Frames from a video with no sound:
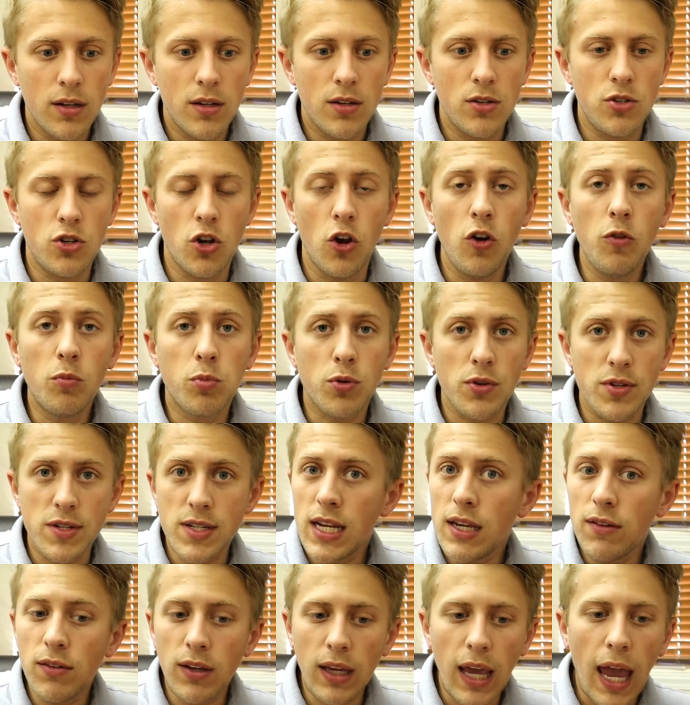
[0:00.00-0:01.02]
Job
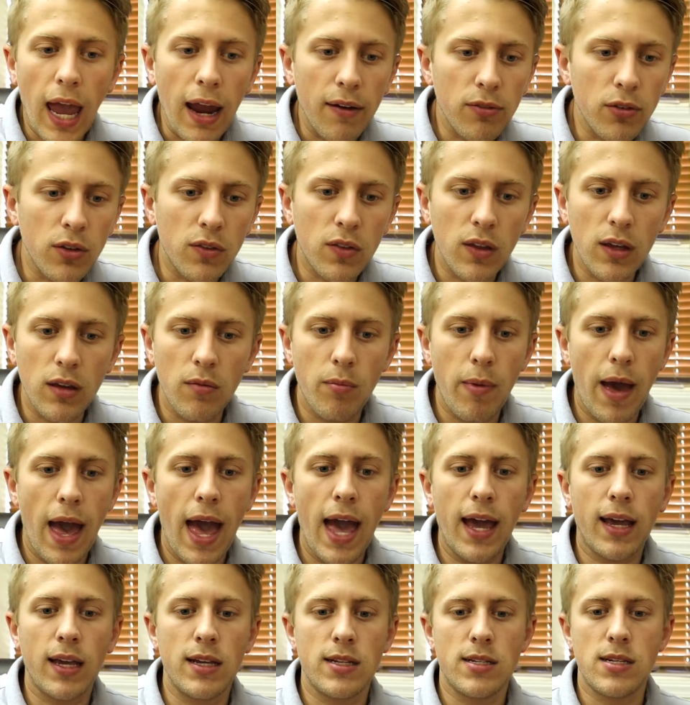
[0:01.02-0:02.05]
receiving everything
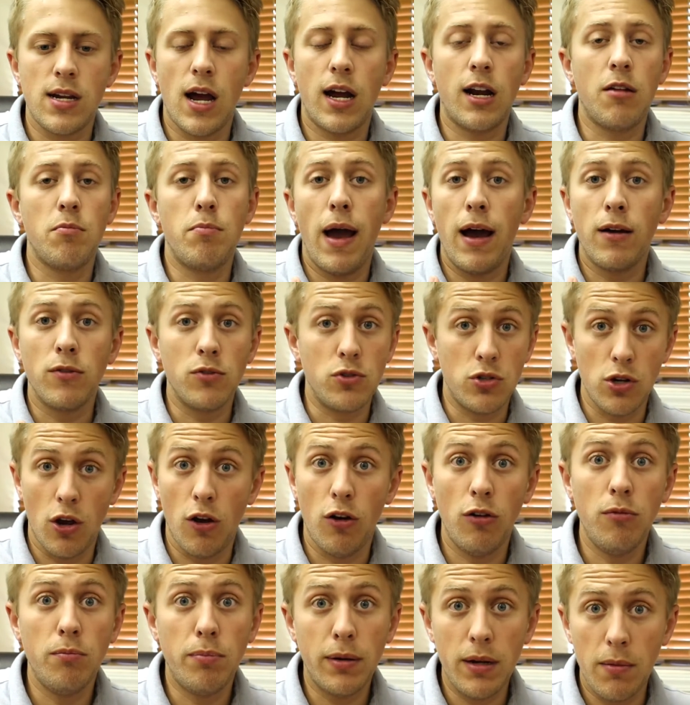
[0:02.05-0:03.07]
back is not about
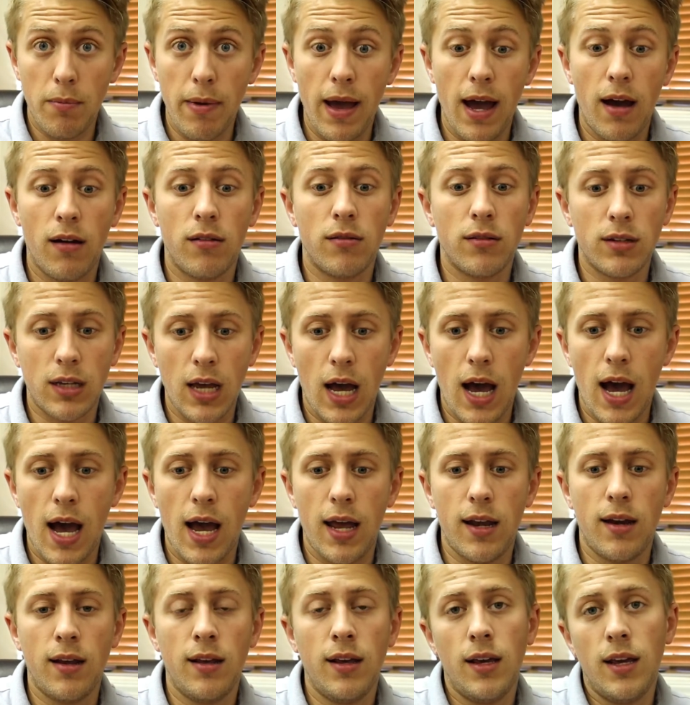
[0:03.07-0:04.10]
Job, but about
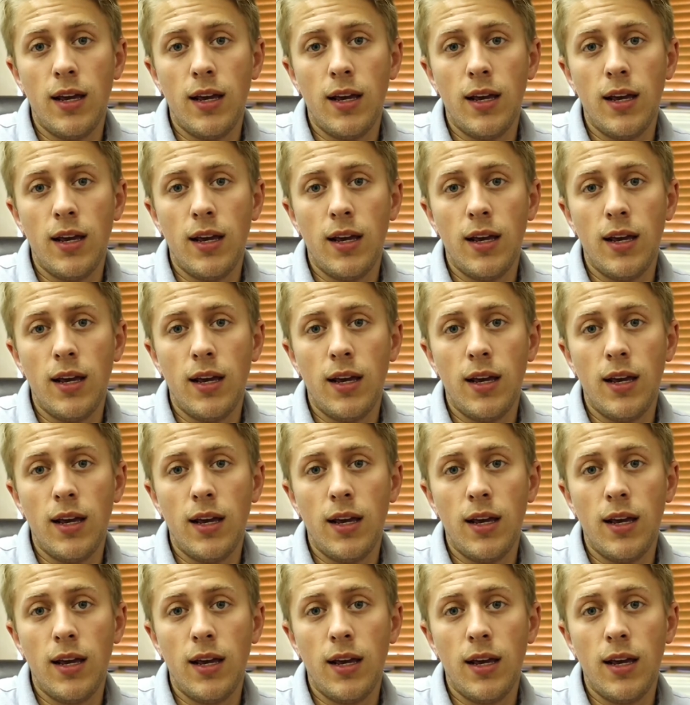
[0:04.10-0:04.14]
God.